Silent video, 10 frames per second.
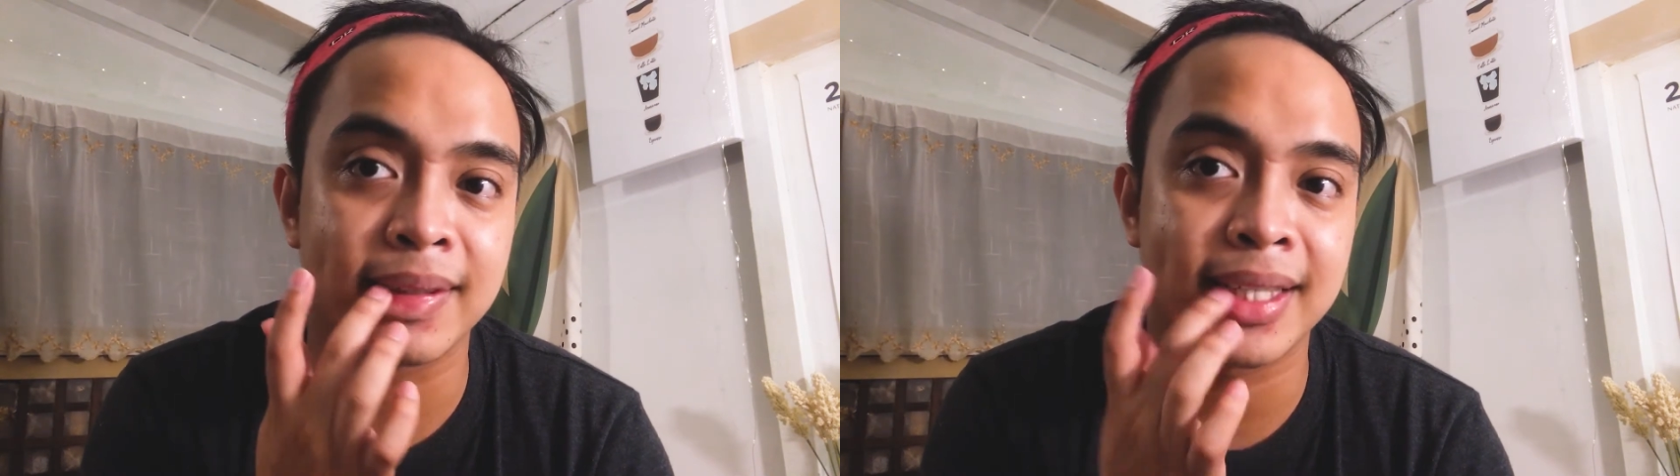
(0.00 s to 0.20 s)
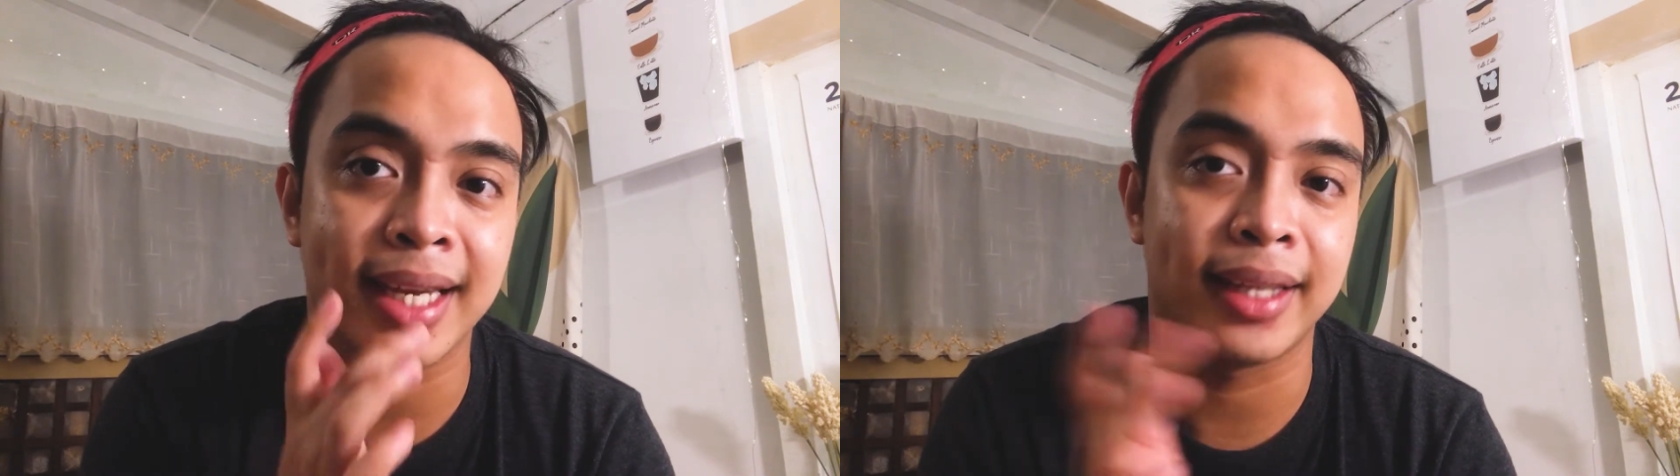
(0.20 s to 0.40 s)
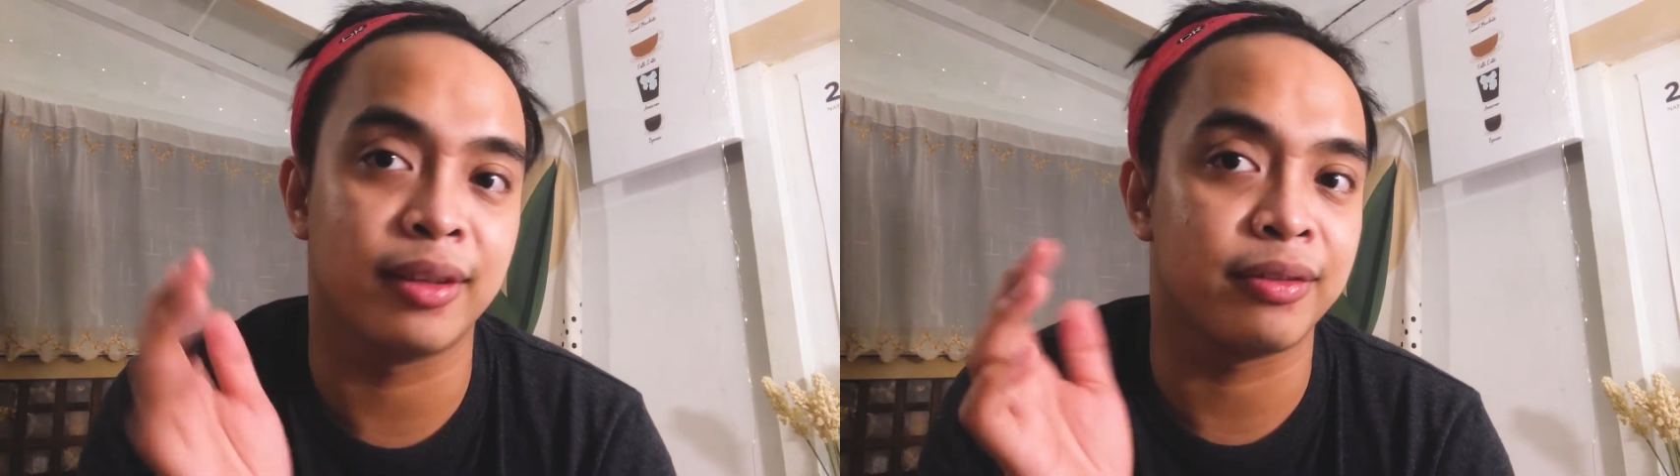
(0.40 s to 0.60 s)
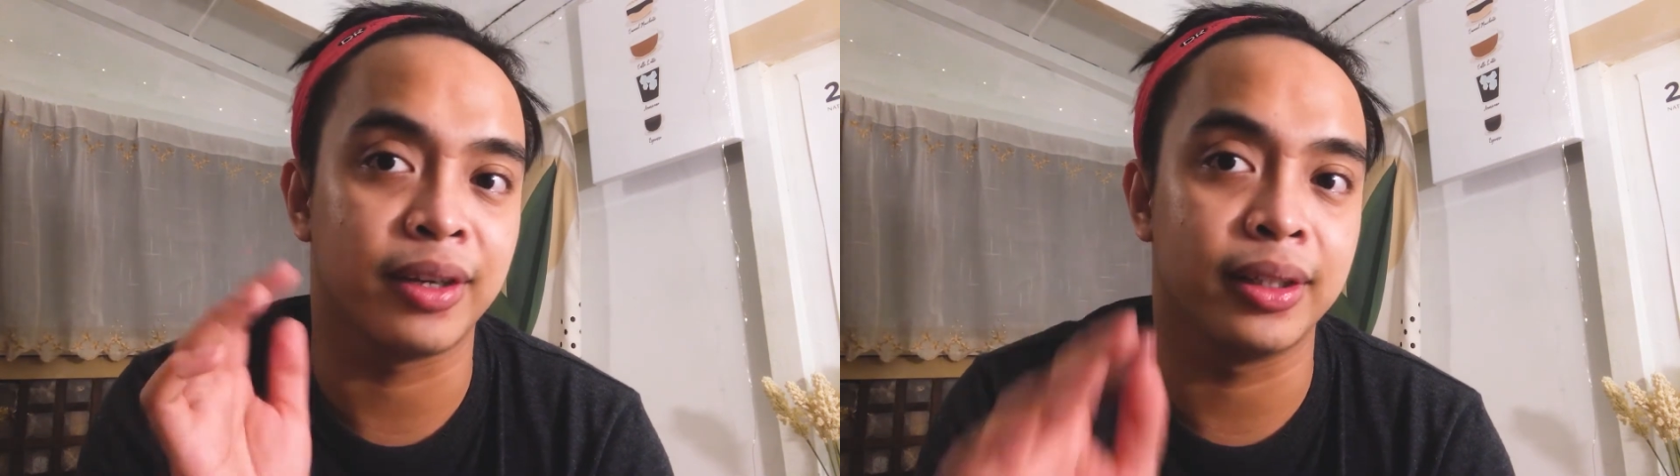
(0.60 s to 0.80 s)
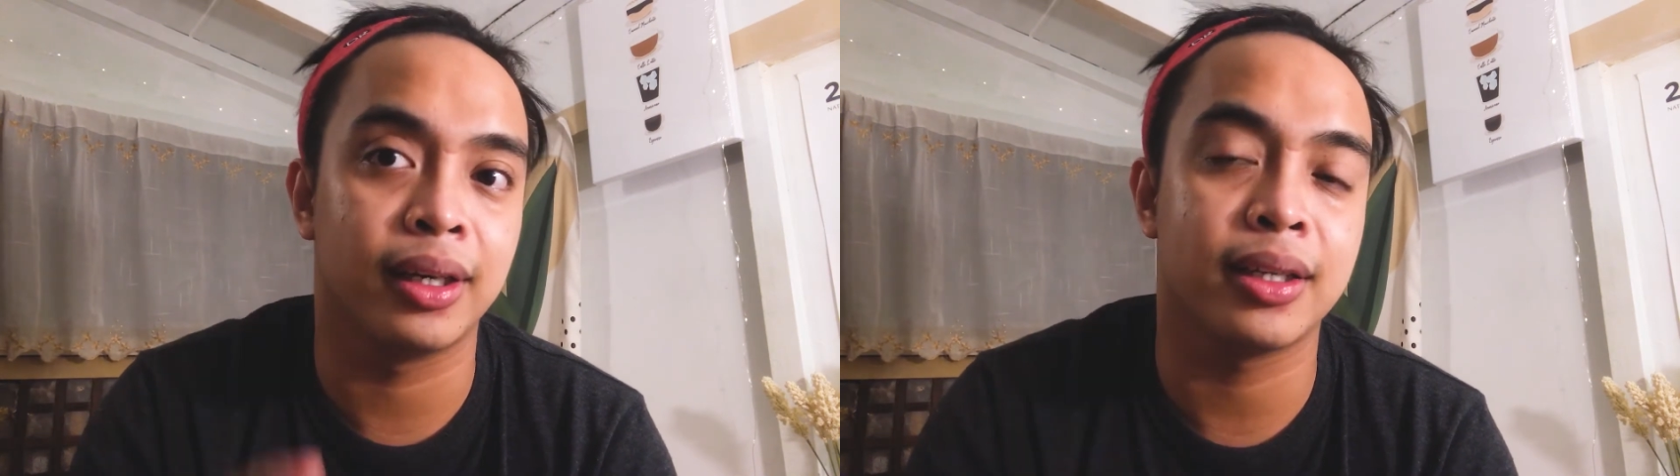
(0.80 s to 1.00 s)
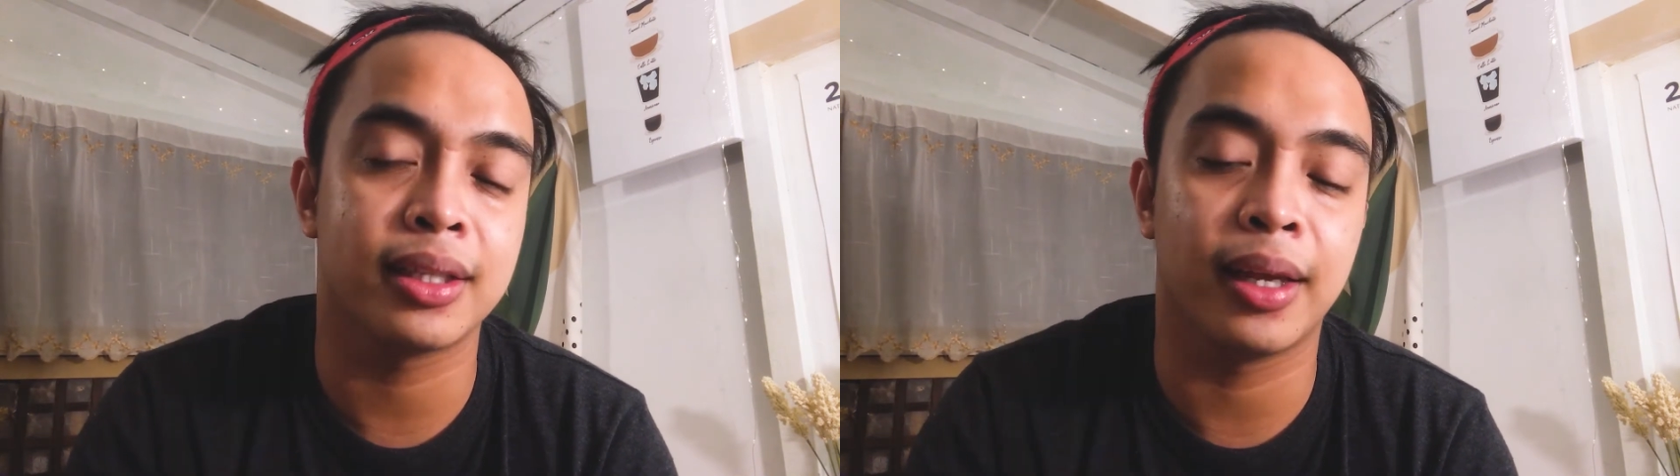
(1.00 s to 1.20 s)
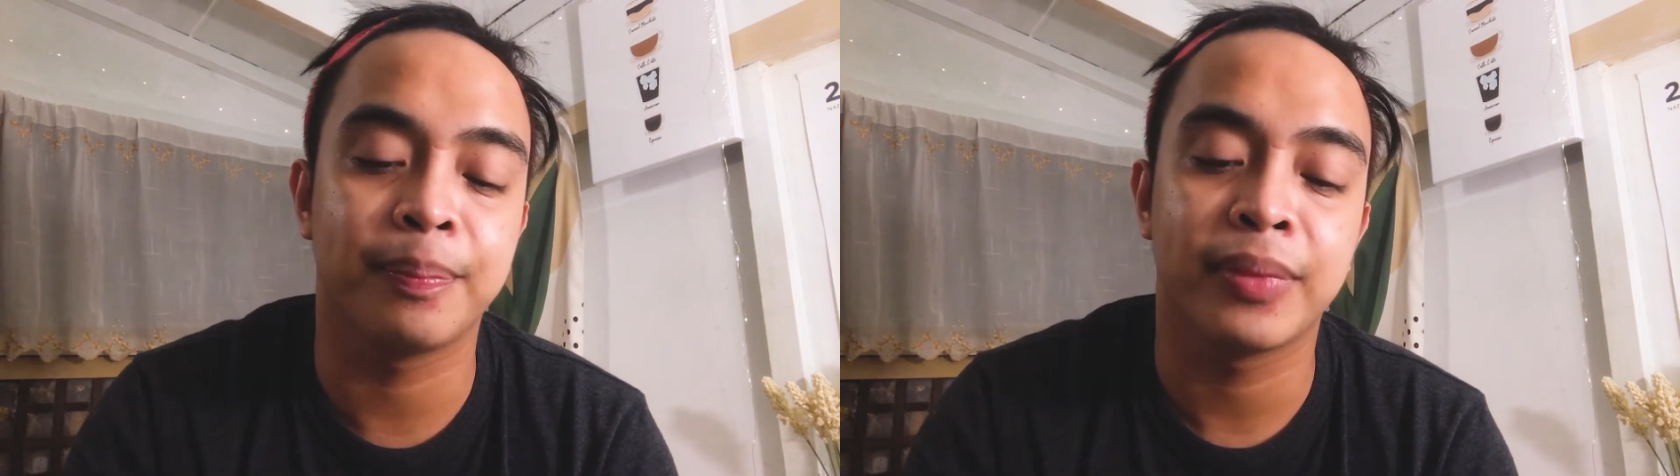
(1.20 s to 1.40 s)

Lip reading: kind of products eh.